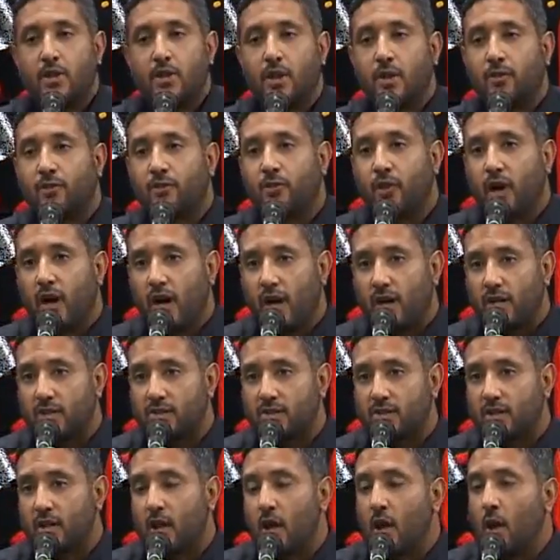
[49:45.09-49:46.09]
The
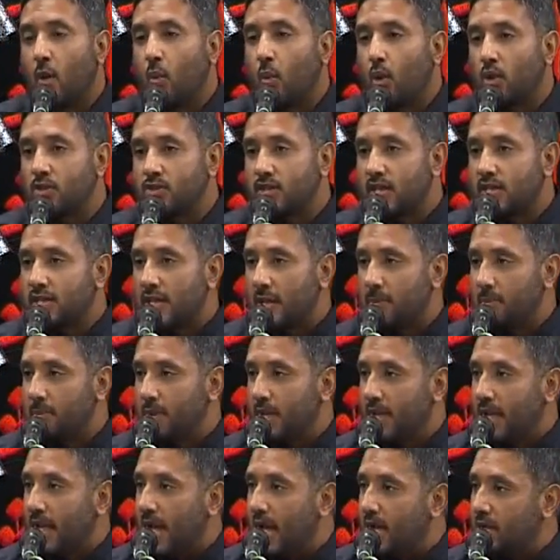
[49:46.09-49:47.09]
first was that they
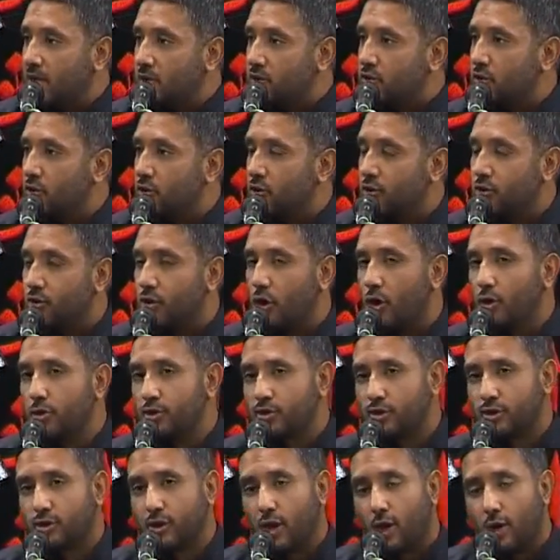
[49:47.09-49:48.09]
began to throw
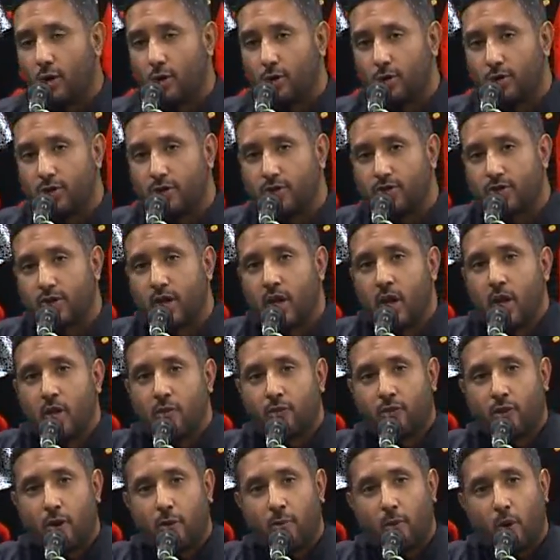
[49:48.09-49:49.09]
stones
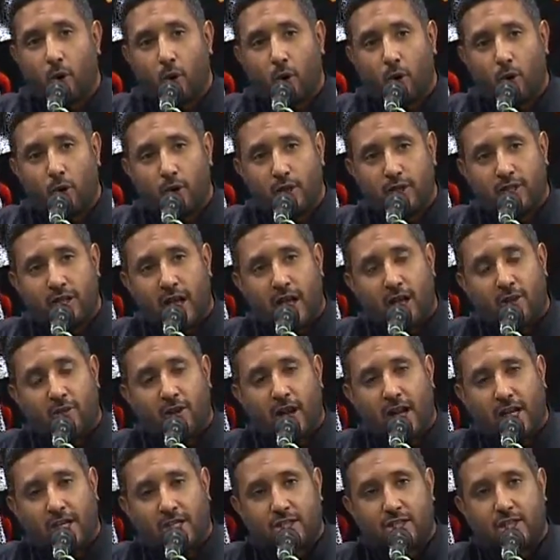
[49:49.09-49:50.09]
from all
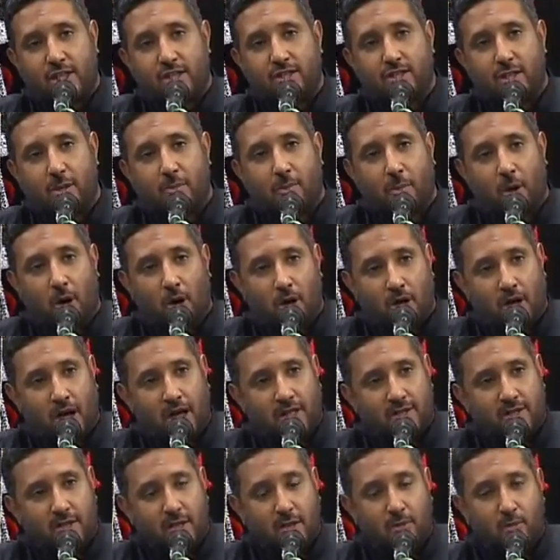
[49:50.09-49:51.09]
directions upon
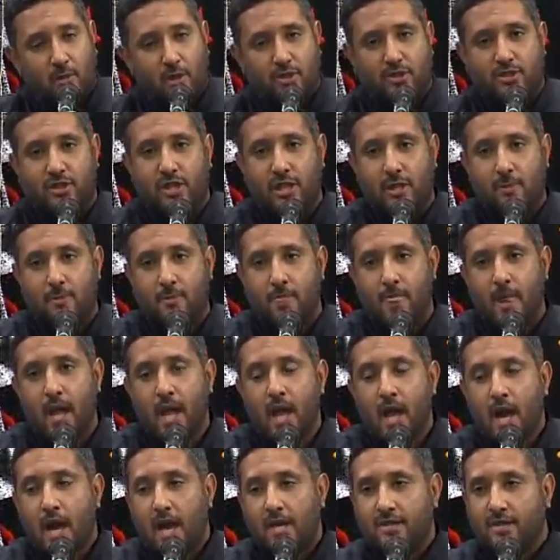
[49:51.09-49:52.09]
Hazrat Muslim.
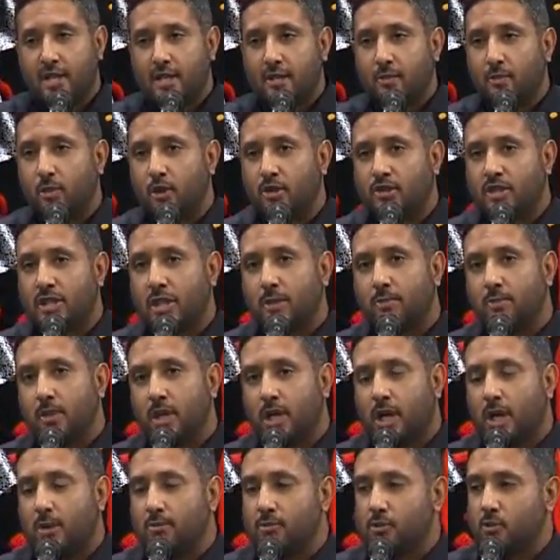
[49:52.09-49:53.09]
Hazrat Muslim
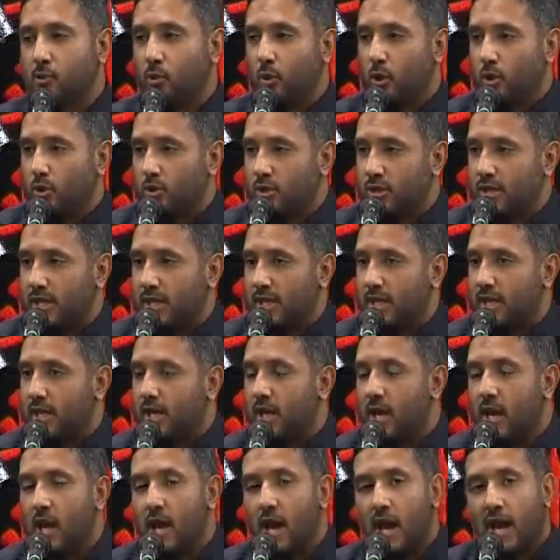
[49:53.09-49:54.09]
becomes
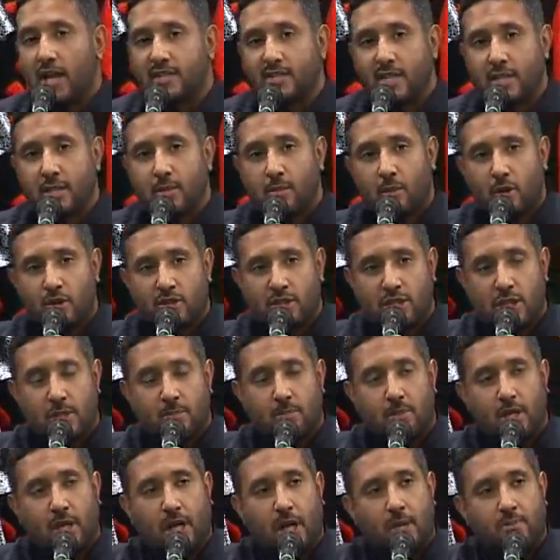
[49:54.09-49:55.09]
wounded. Hazrat
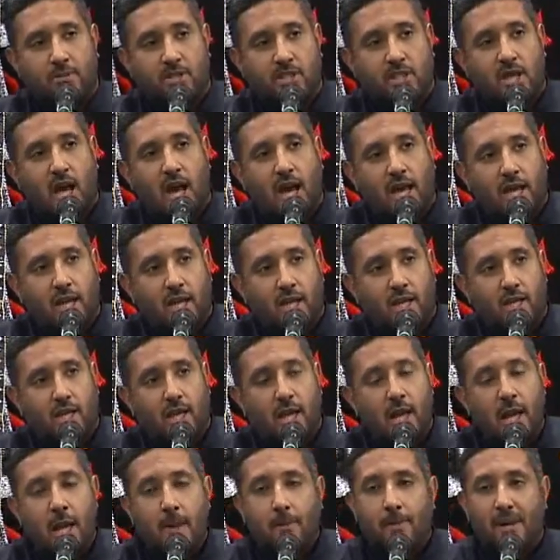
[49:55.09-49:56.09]
Muslim becomes
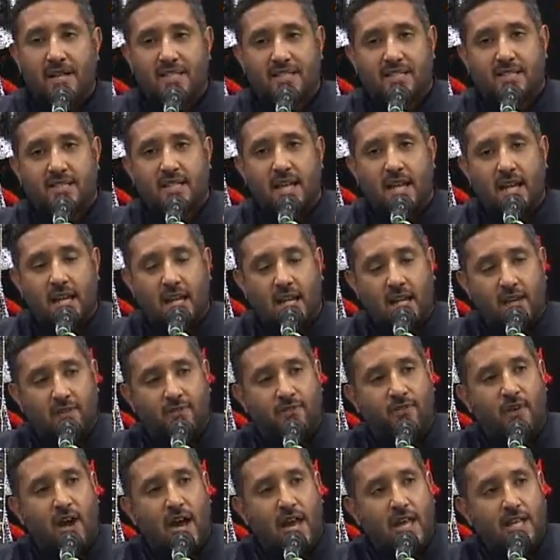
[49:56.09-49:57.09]
tired, but still
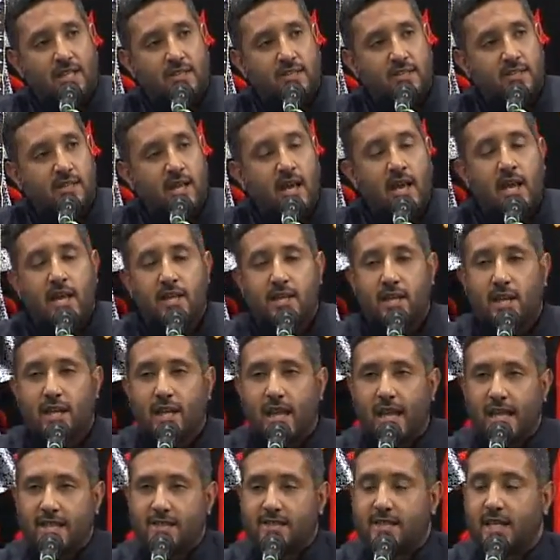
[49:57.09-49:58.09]
he fights. The
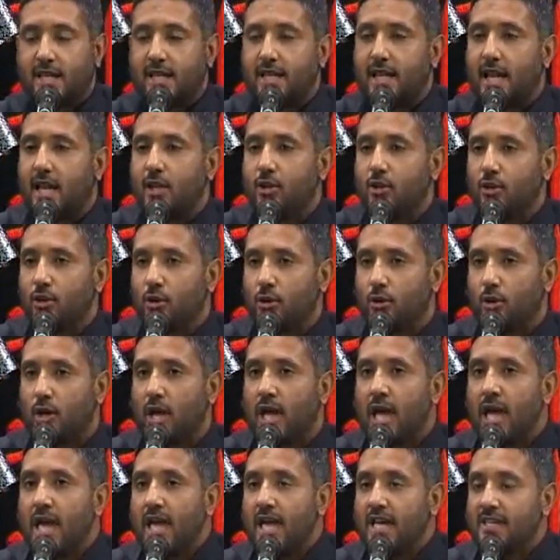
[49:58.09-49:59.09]
next thing they
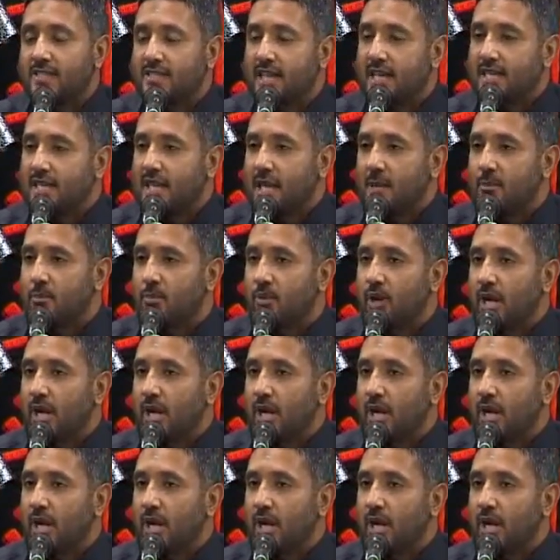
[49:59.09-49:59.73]
do is that they